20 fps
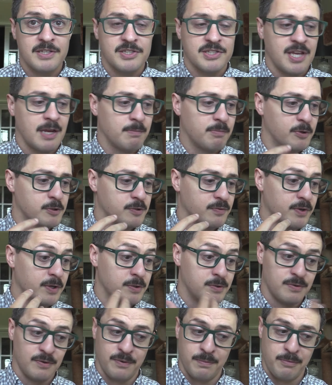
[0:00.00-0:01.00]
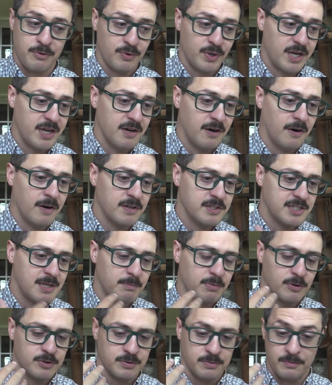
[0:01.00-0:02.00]
It's the same approach we use for 3D art.
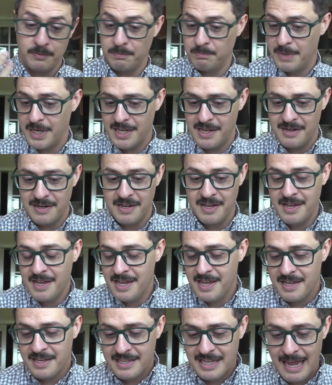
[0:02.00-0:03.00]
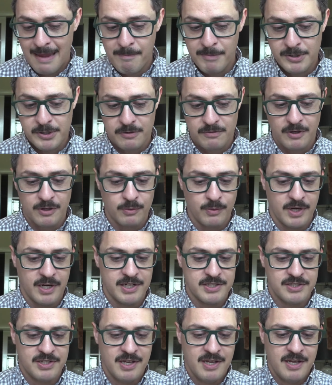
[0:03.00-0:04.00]
Same approach for making game music or
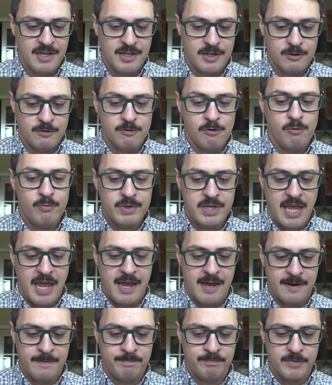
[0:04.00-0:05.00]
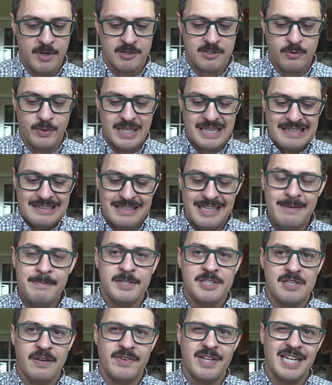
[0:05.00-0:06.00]
otherwise. Doing what we can until we hit the
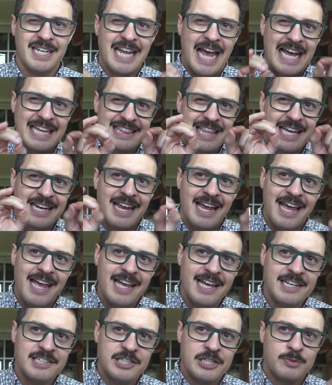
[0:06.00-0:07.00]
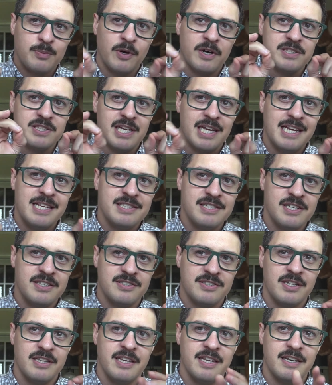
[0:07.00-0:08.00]
limits of it. And at that edge is where it's
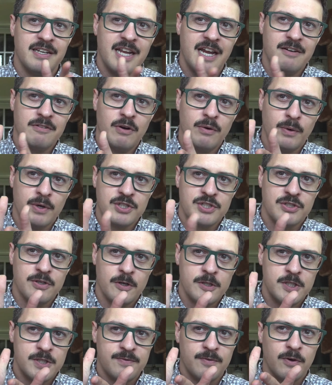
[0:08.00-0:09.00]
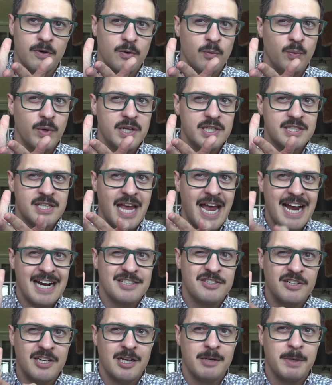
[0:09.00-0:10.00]
easiest to then narrow our search for what is
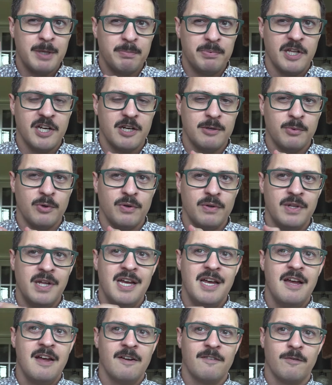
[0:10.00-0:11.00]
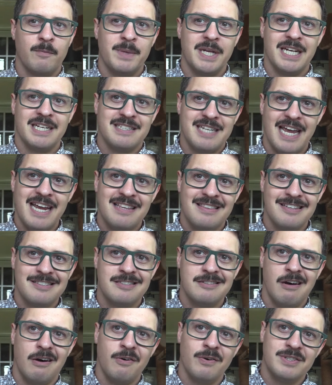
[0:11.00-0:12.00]
actually going to be applicable for me to take
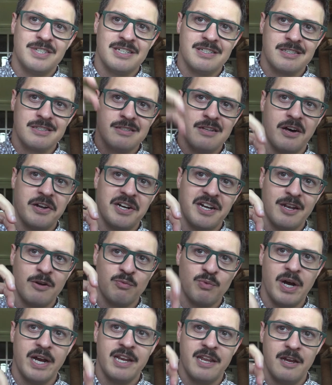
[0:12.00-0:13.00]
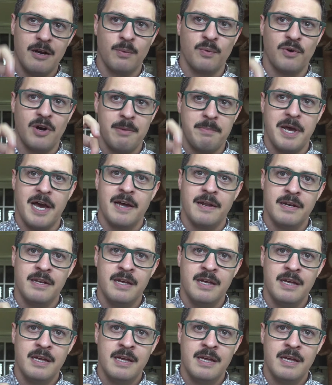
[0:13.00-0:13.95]
this knowledge and slot it in right here where I'm at.